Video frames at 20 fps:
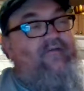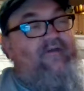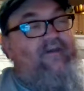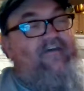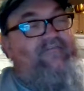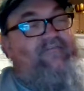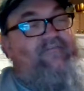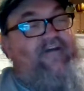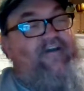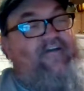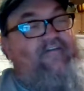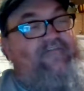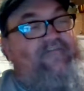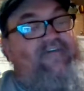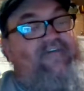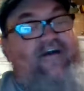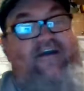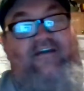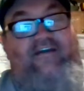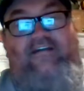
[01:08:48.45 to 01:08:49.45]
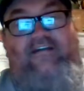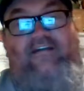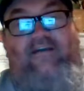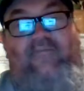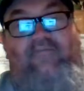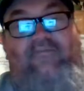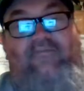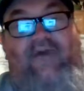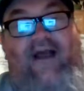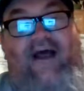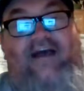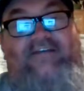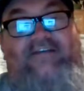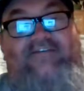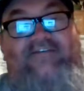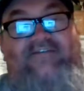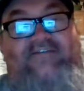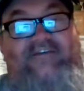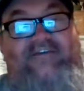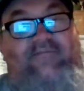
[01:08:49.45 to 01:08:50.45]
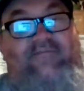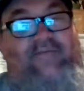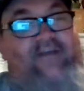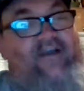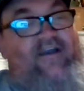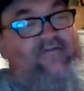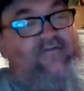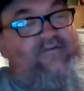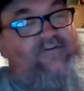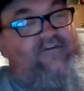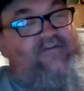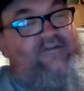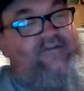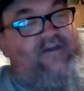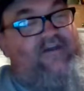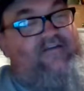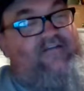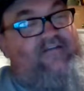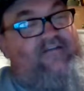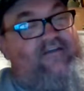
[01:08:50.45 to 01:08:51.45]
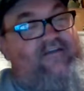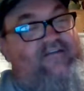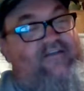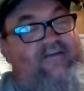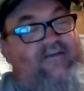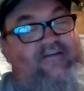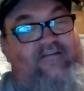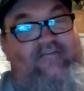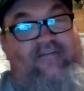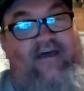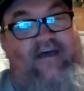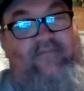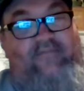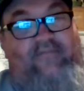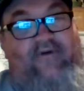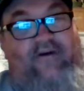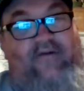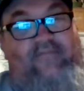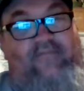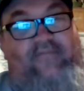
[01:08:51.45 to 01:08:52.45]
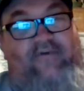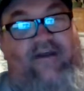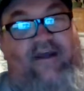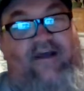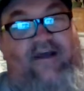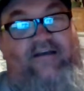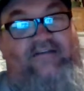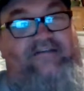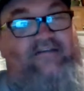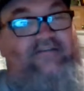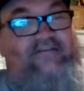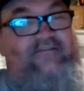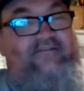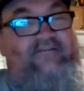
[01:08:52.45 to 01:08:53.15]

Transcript: If I could find a little brass or something, I would do that part brass.